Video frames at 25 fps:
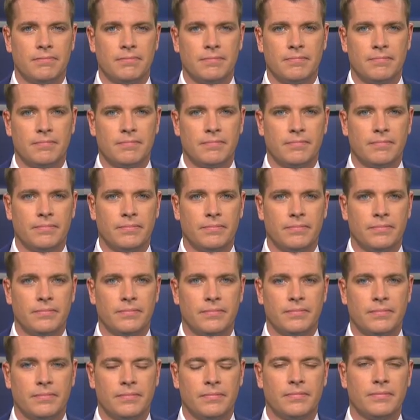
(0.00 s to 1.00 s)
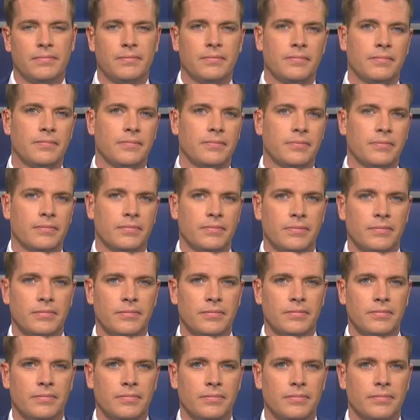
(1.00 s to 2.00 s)

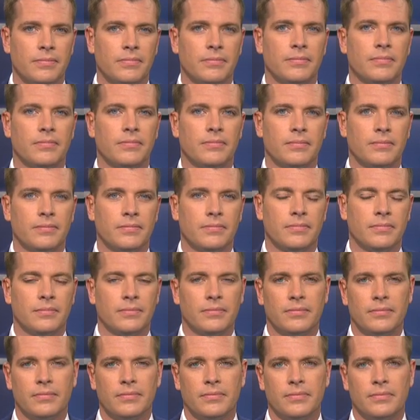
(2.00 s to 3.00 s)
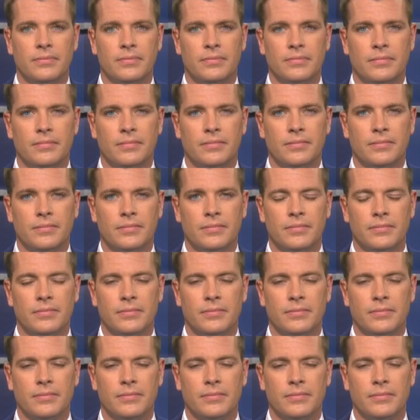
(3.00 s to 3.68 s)
The person shown says nothing.